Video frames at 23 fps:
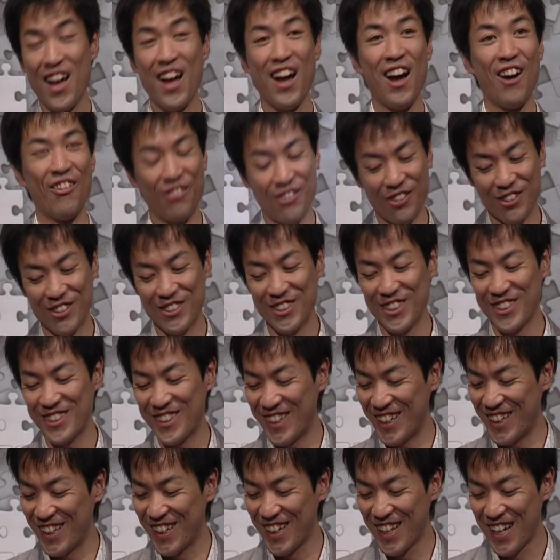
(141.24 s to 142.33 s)

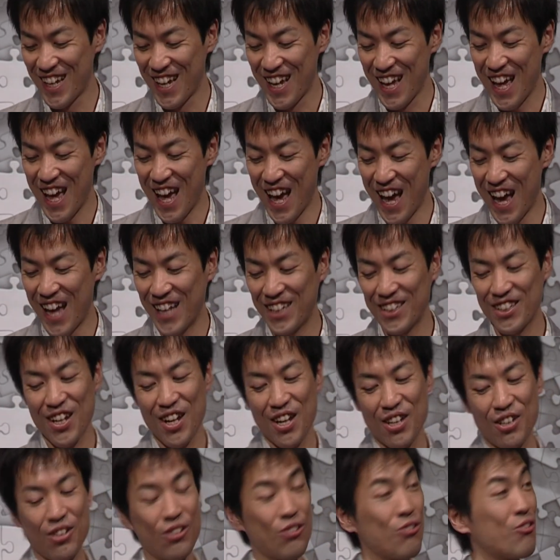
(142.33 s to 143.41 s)
unfortunately, and
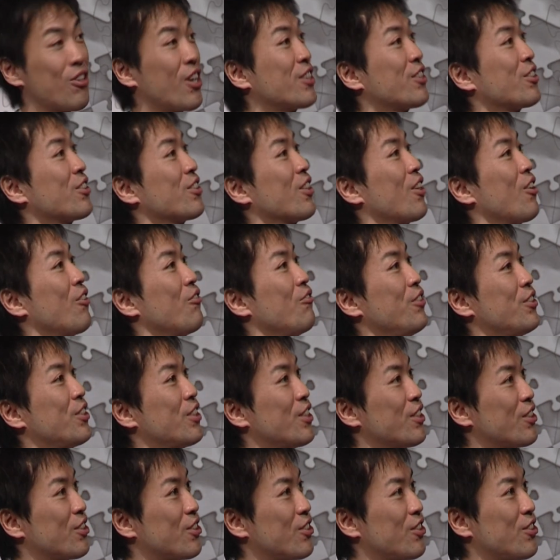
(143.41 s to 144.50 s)
Eurasia, which
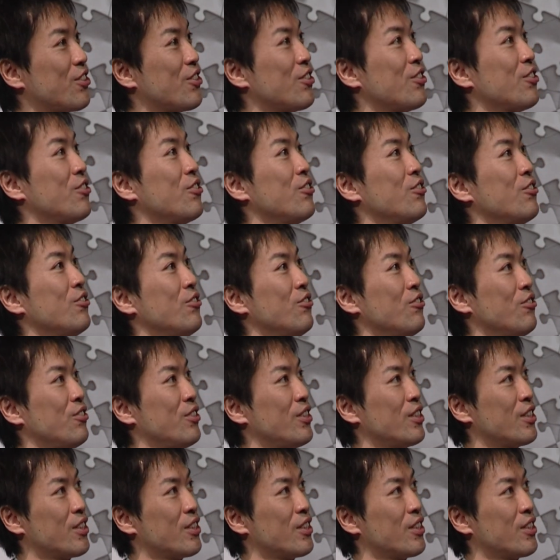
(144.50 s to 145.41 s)
is huge.